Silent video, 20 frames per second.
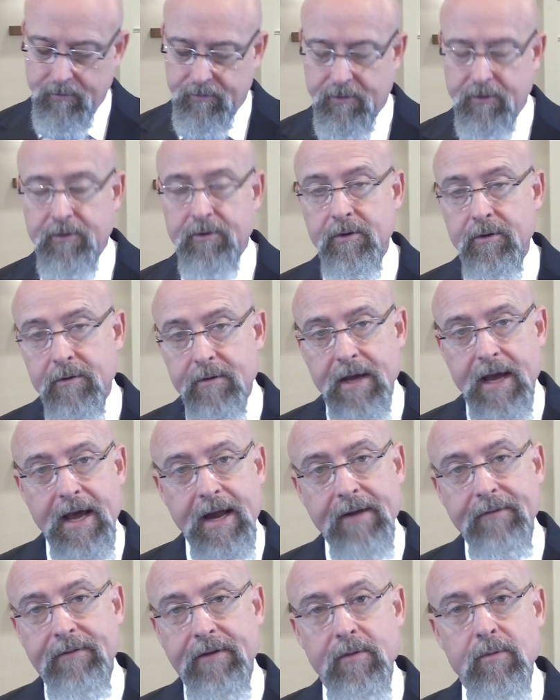to do that
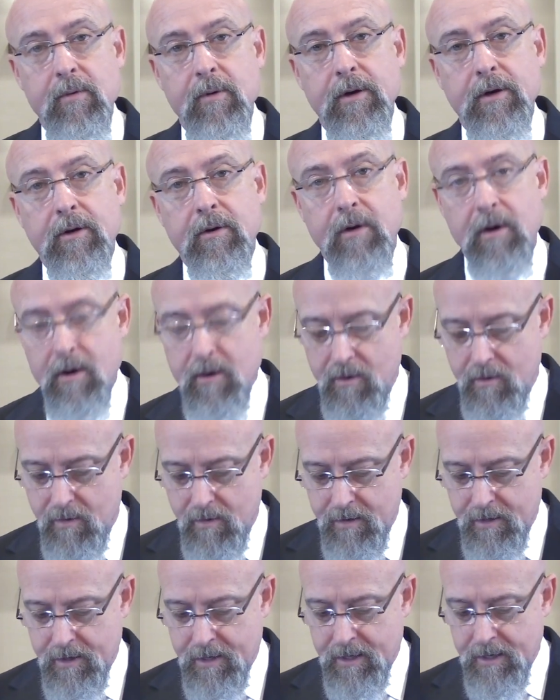if they want to grow.
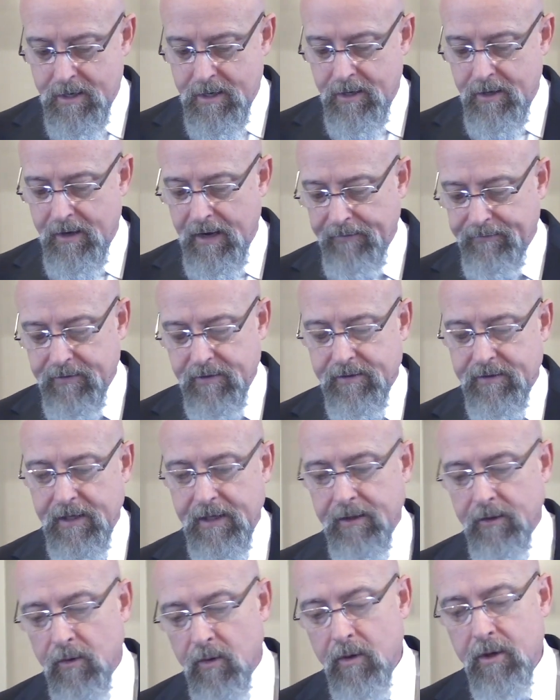You have to
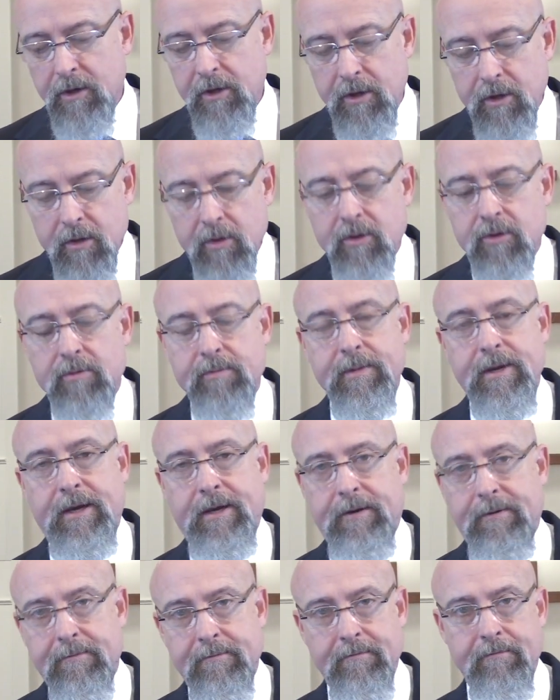say, Lord, use
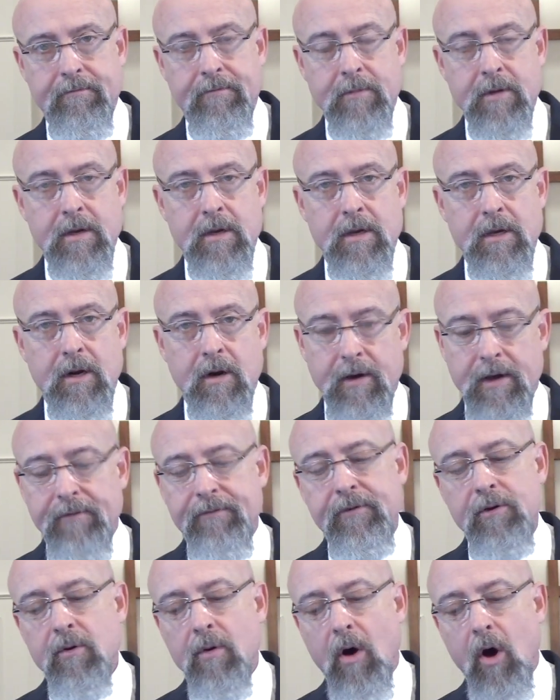me. You know,
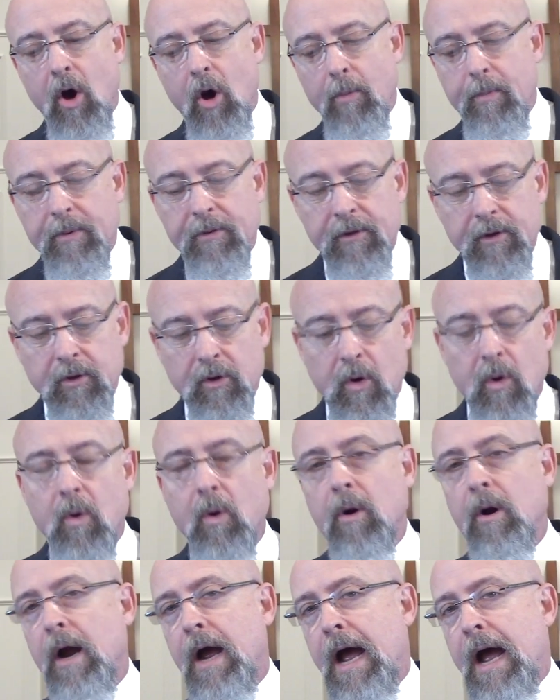if you open the
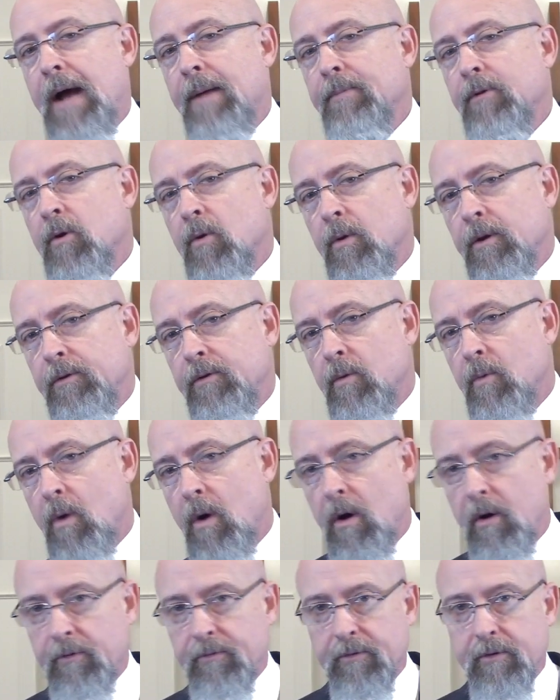door, I'm going to
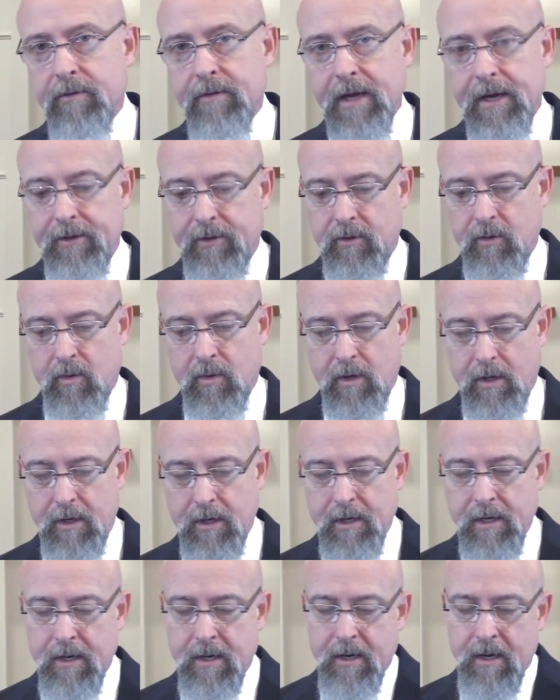walk through that door.
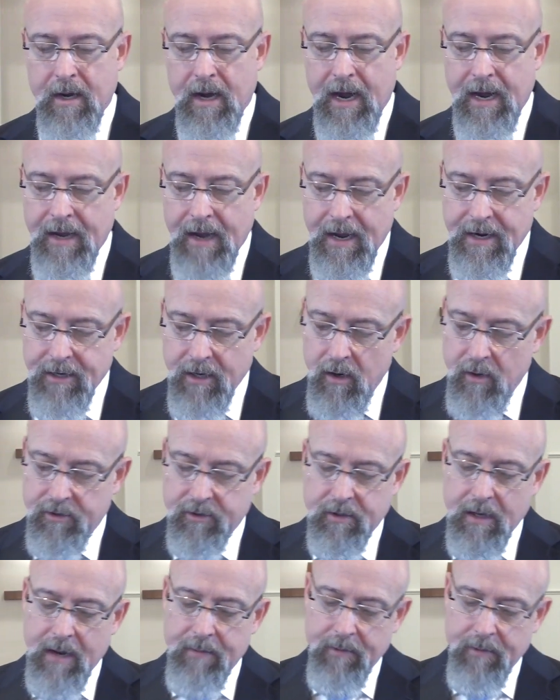I, I know I'm